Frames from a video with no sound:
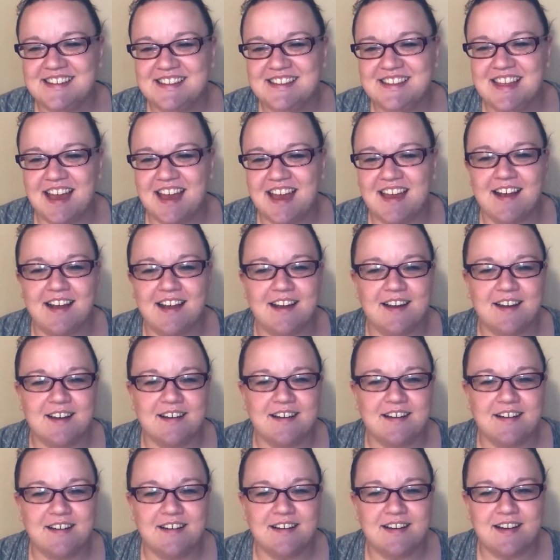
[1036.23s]
that
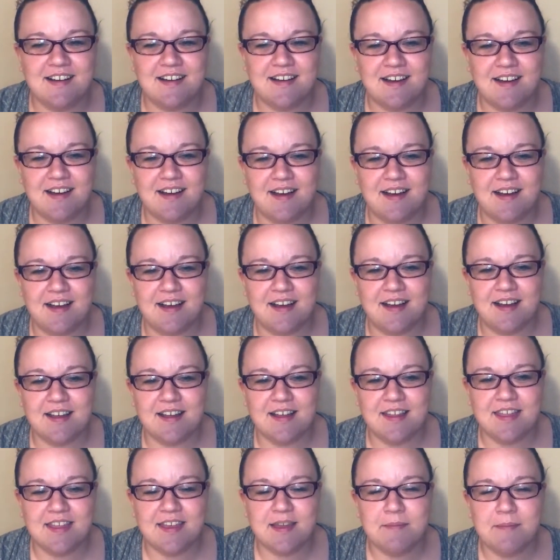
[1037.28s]
are
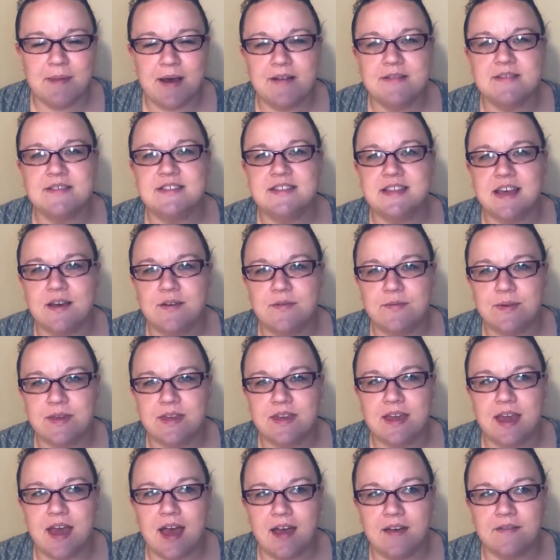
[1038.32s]
the amounts that we
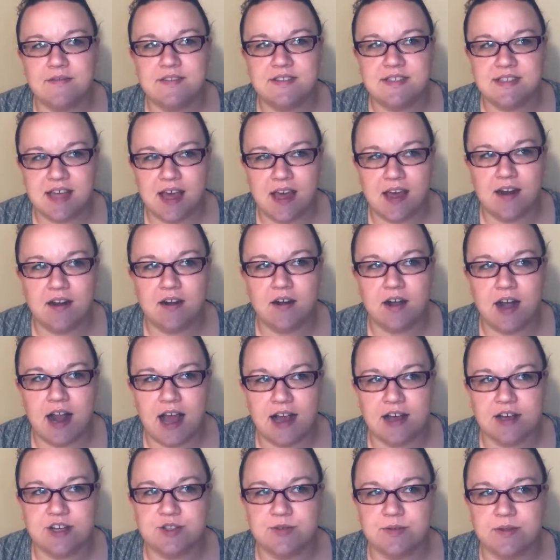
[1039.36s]
have set are
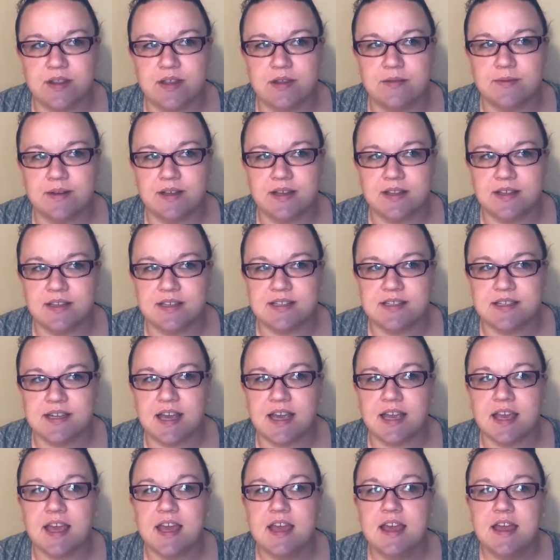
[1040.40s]
actually
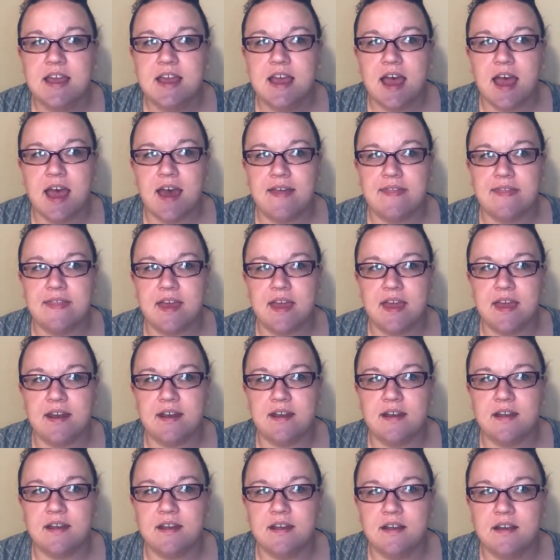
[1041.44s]
realistic, and then
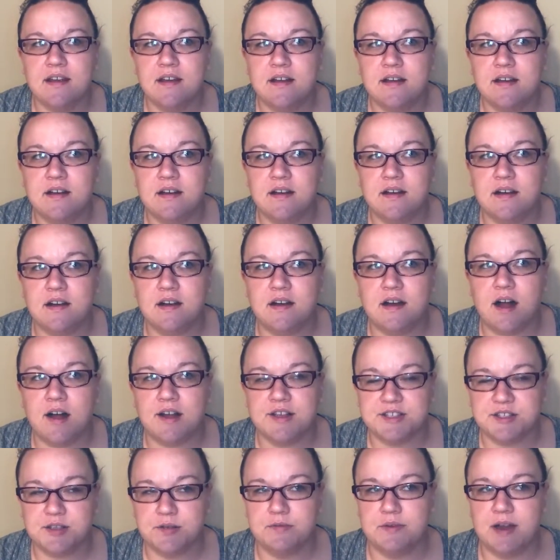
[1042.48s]

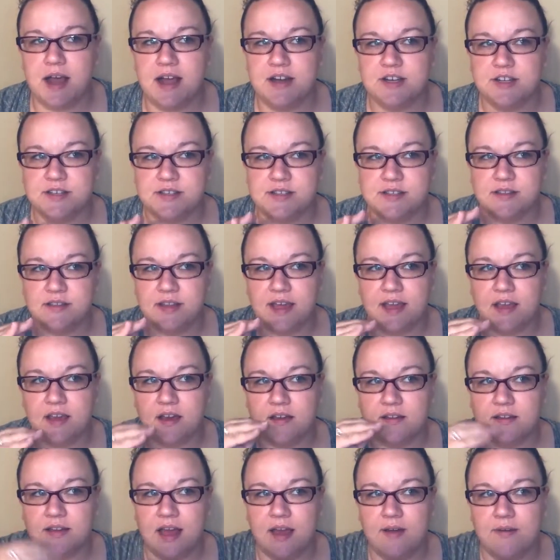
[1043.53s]
also not just like
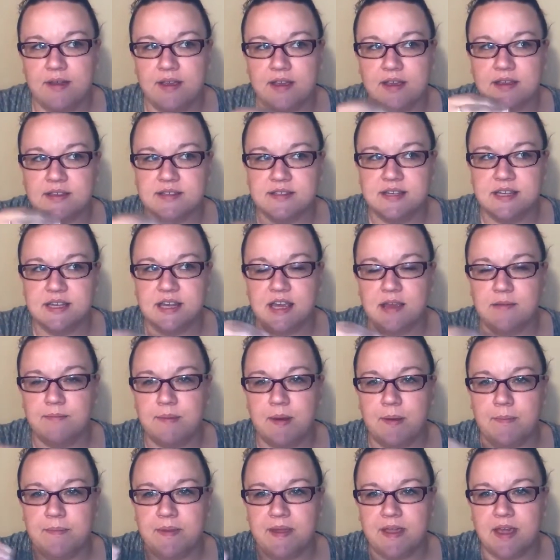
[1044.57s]
allowing us to keep
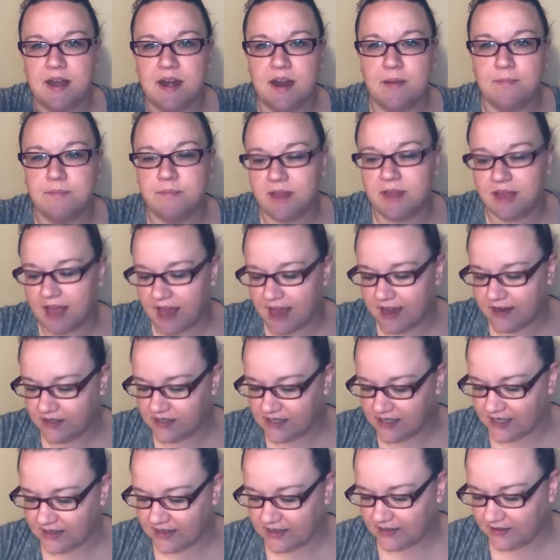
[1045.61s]
bumping it up. Like I
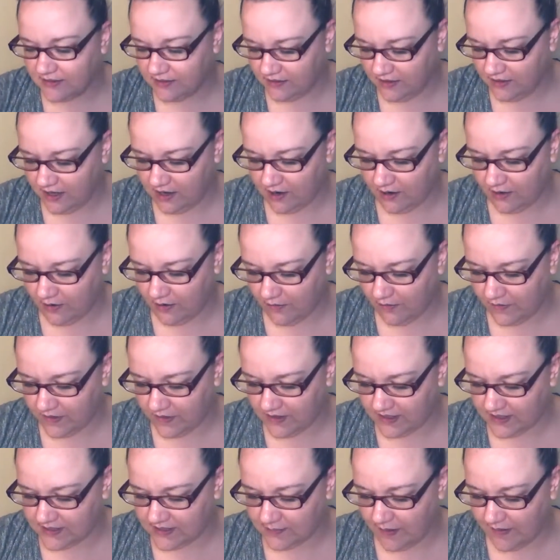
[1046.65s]
did, you know, over
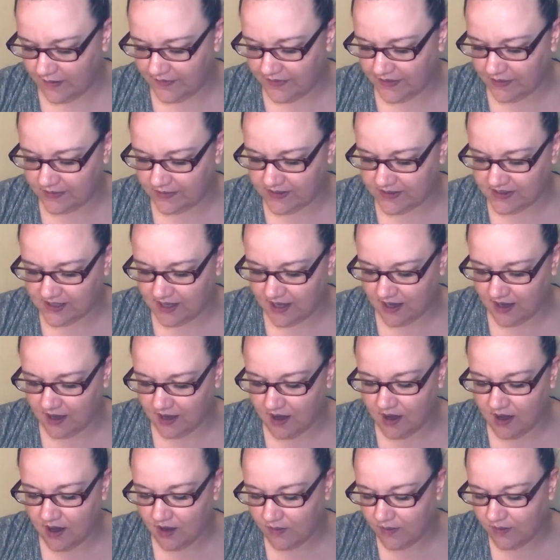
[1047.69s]
this month it was like,
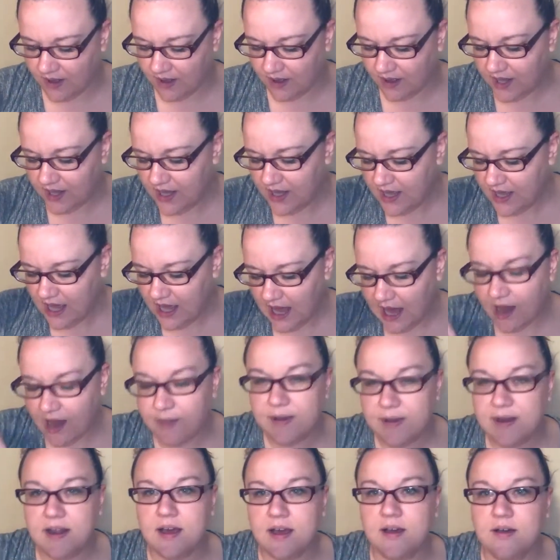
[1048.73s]
oh well, I
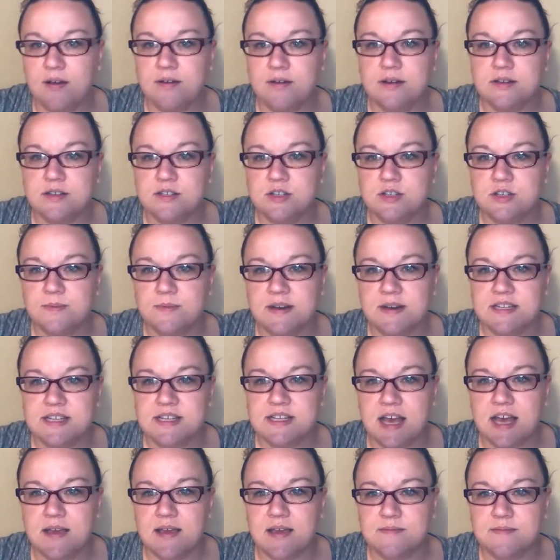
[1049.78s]
went out too many
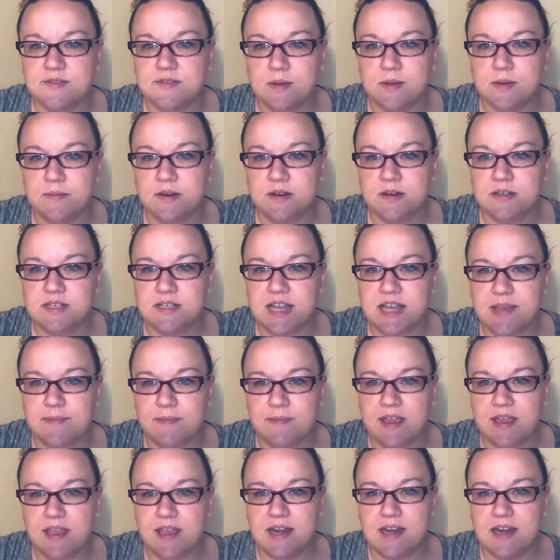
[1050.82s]
times, so I'm gonna take
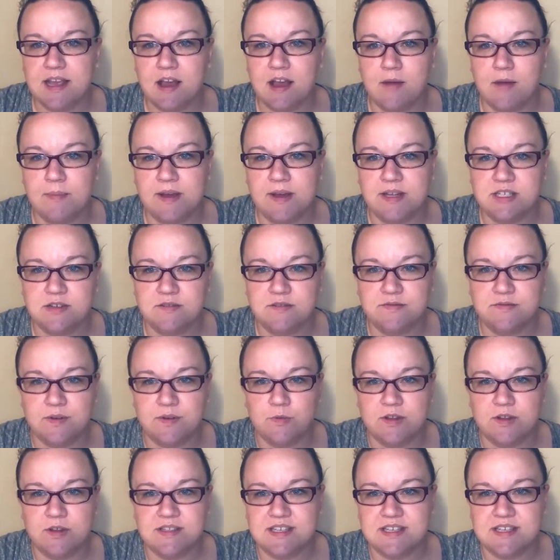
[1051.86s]
my eating out budget from
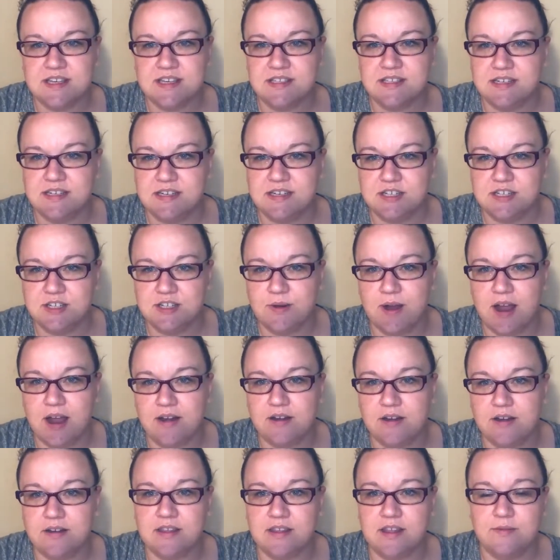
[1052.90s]
160 to
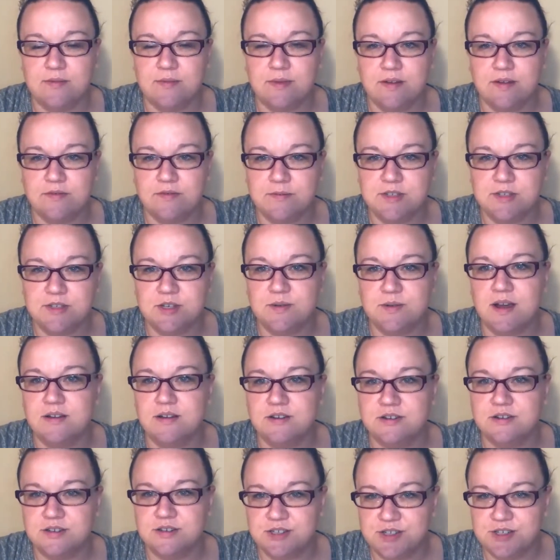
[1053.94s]
200, and then it went from
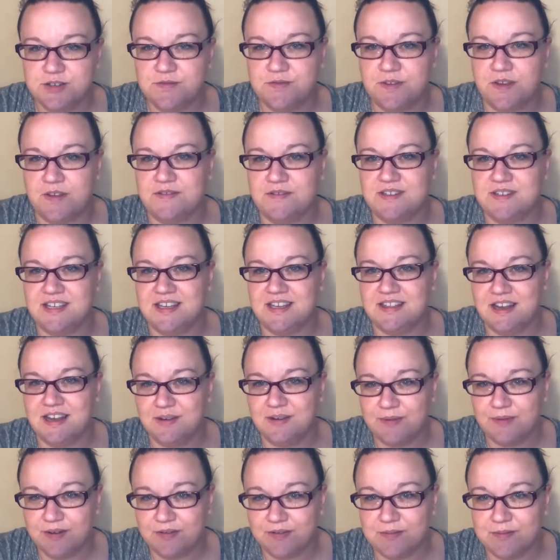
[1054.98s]
200 to 250, and then it
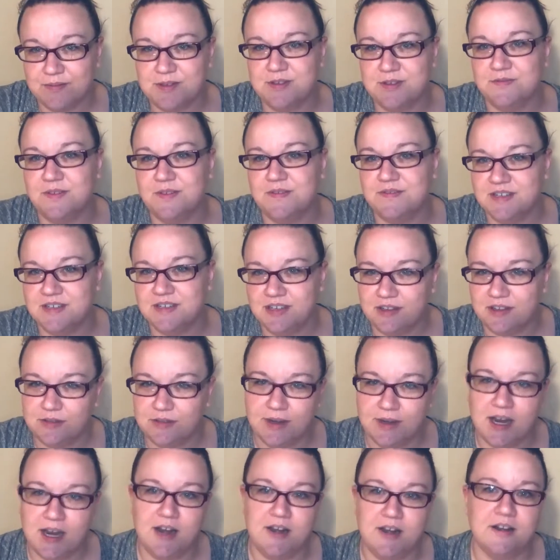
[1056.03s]
went from 250 to
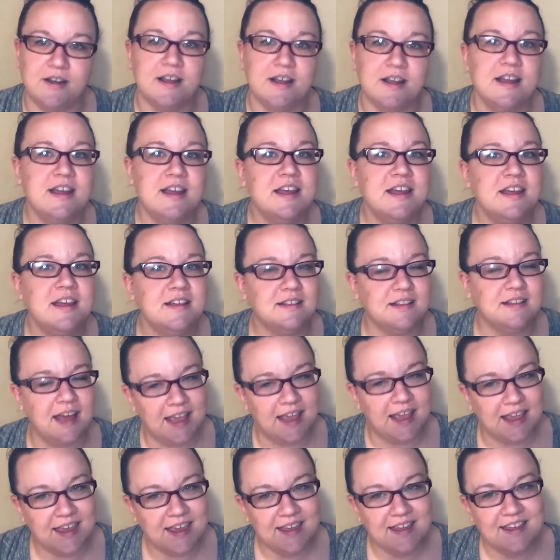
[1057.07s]
300.
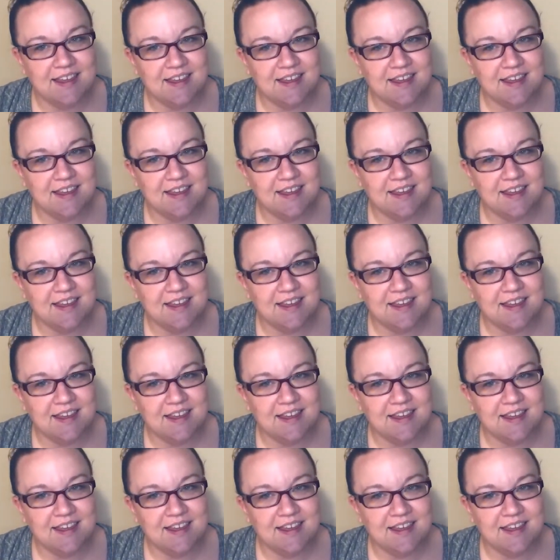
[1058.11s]
Like